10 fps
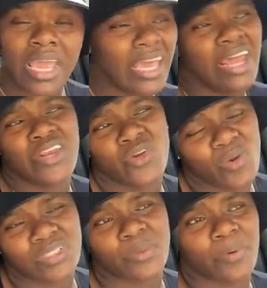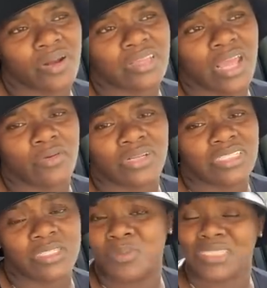And I knew it was a part of thyroid
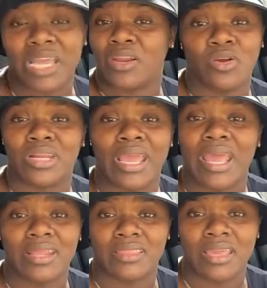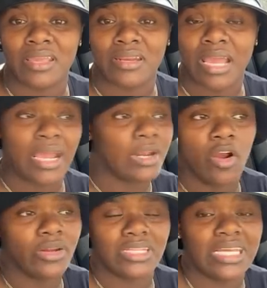disease because I had already had it then. I had
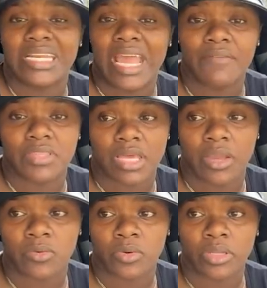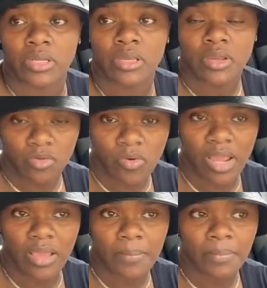already didn't have a thyroid,
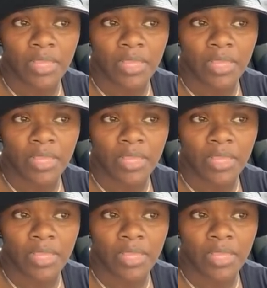right?